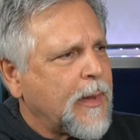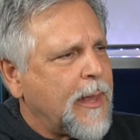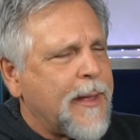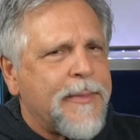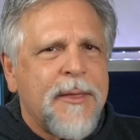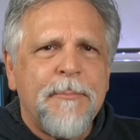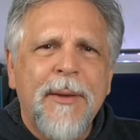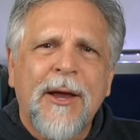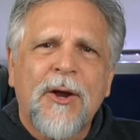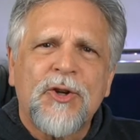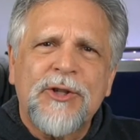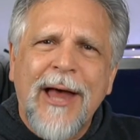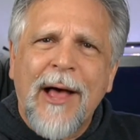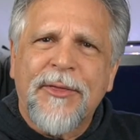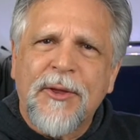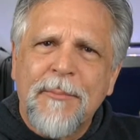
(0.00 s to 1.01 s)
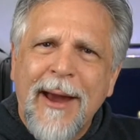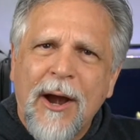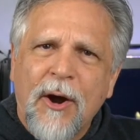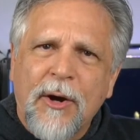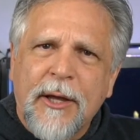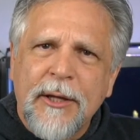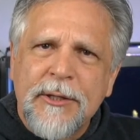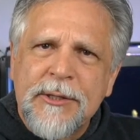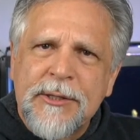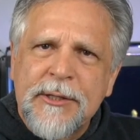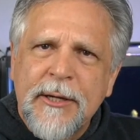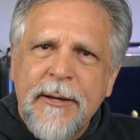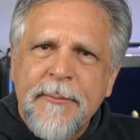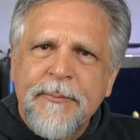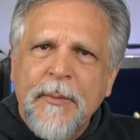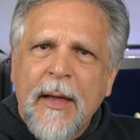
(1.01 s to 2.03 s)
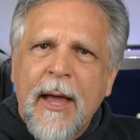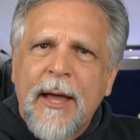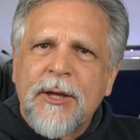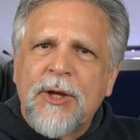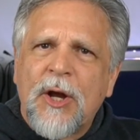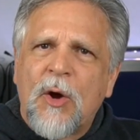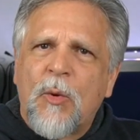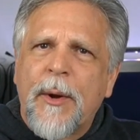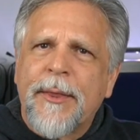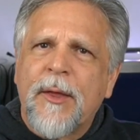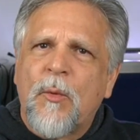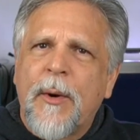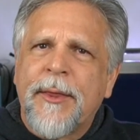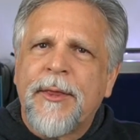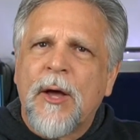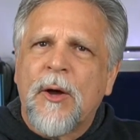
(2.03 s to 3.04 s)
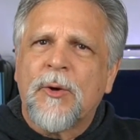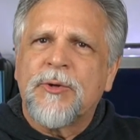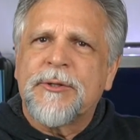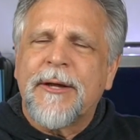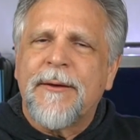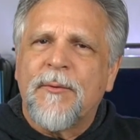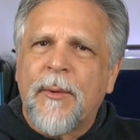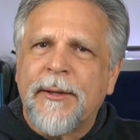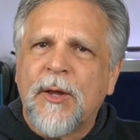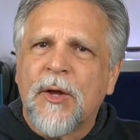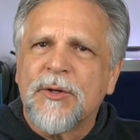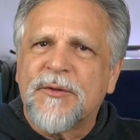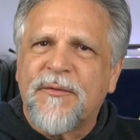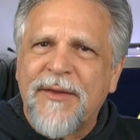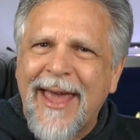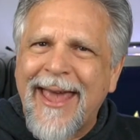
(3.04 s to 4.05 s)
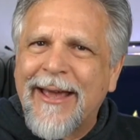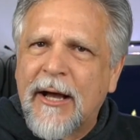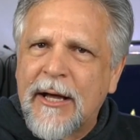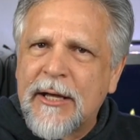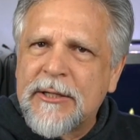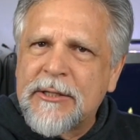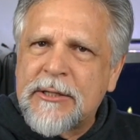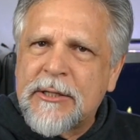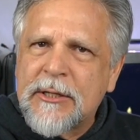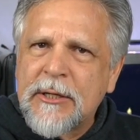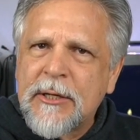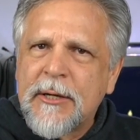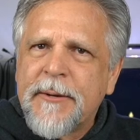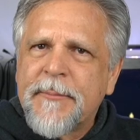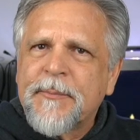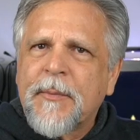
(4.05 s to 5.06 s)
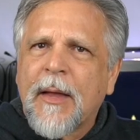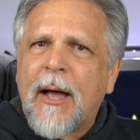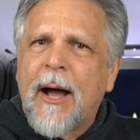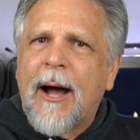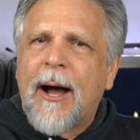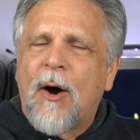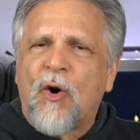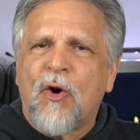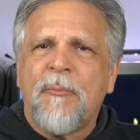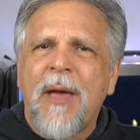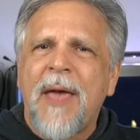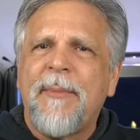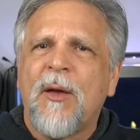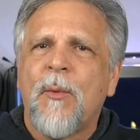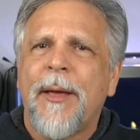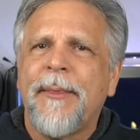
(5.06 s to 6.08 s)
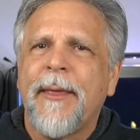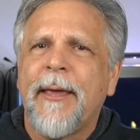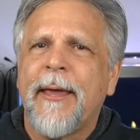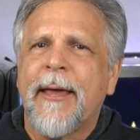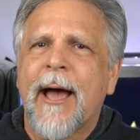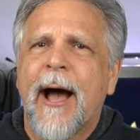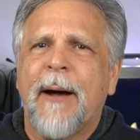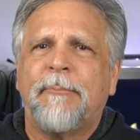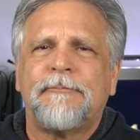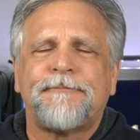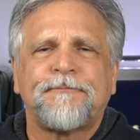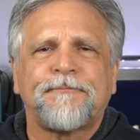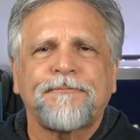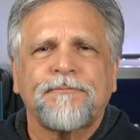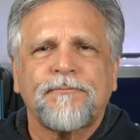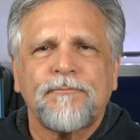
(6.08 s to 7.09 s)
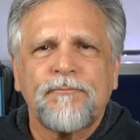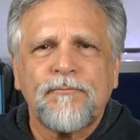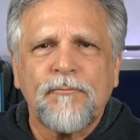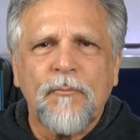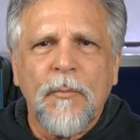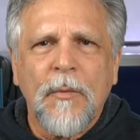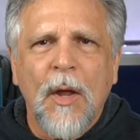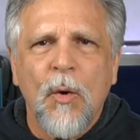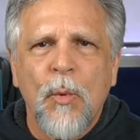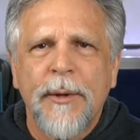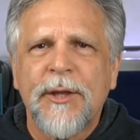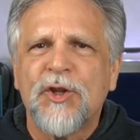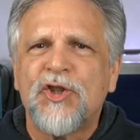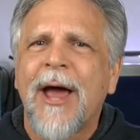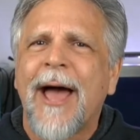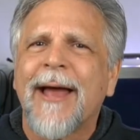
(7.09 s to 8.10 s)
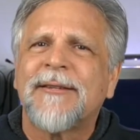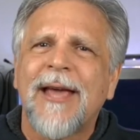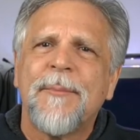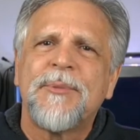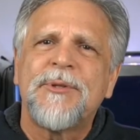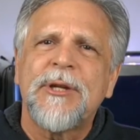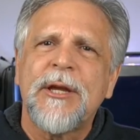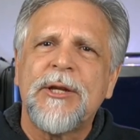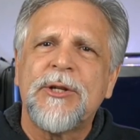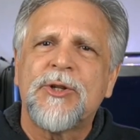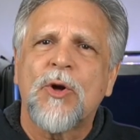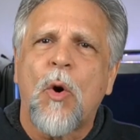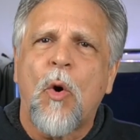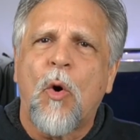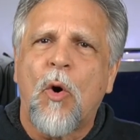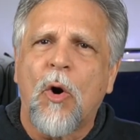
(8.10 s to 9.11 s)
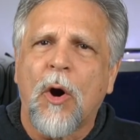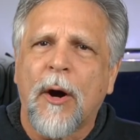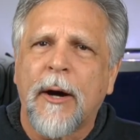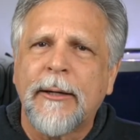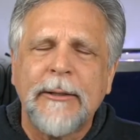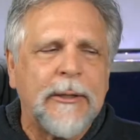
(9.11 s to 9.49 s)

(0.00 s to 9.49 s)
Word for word: the bigger South Americans, you know, when, when those when those viejas, uh, or maybe when the um, when the Jack Dempsey's or